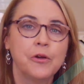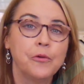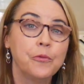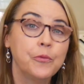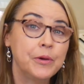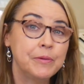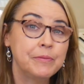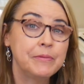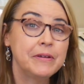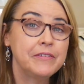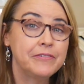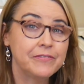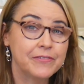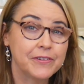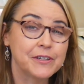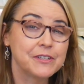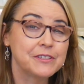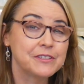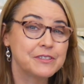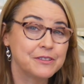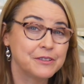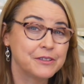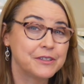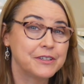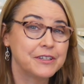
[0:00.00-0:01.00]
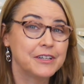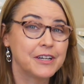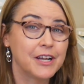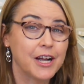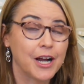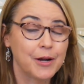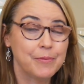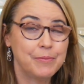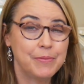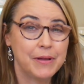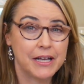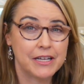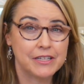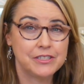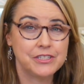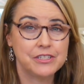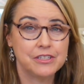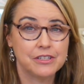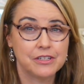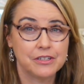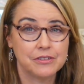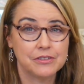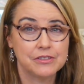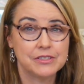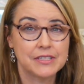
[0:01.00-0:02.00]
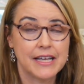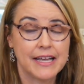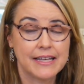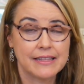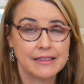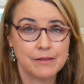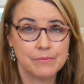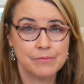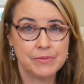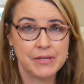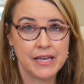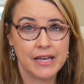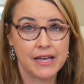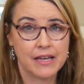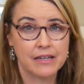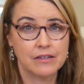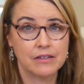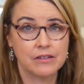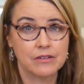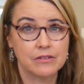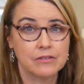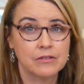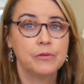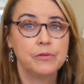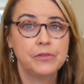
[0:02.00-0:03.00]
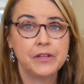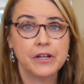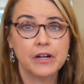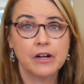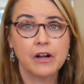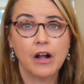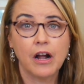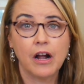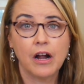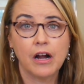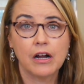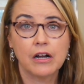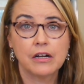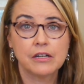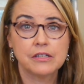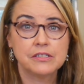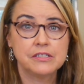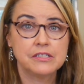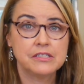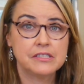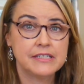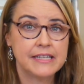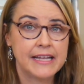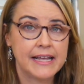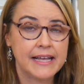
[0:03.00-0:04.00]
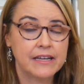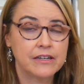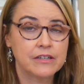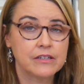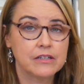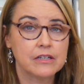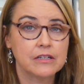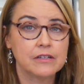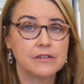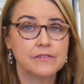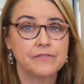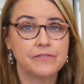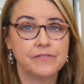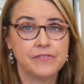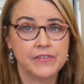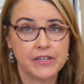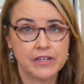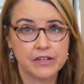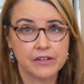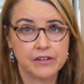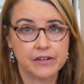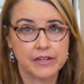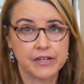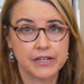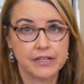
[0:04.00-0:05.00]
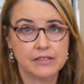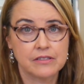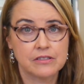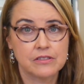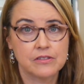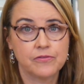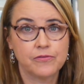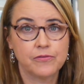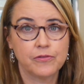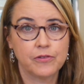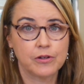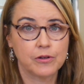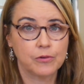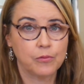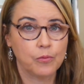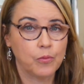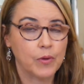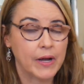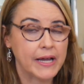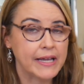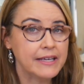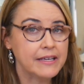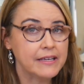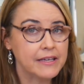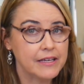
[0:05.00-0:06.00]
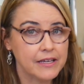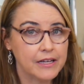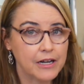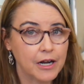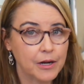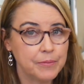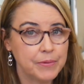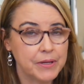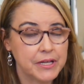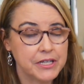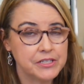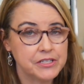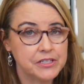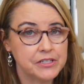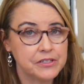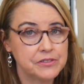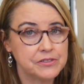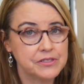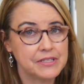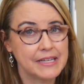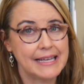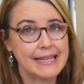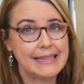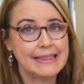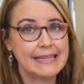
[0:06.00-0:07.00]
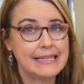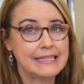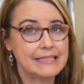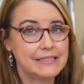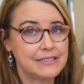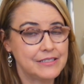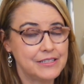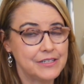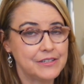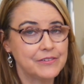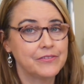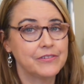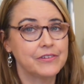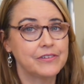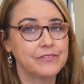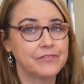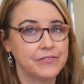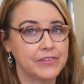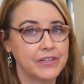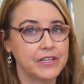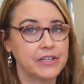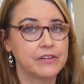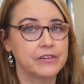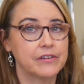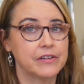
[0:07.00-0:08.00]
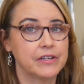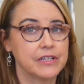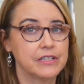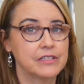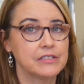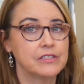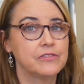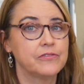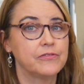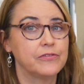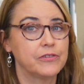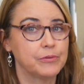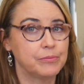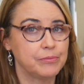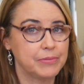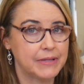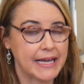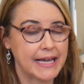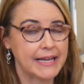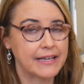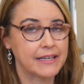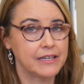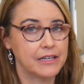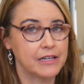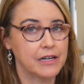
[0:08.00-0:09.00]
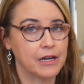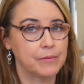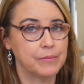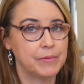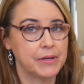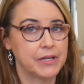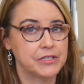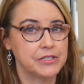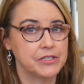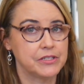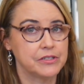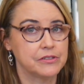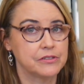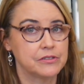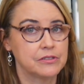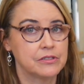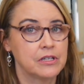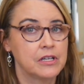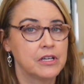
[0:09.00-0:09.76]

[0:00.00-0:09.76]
When we first learn arpeggios at the piano, there are standard fingerings for white key arpeggios and then different fingerings for black key arpeggios.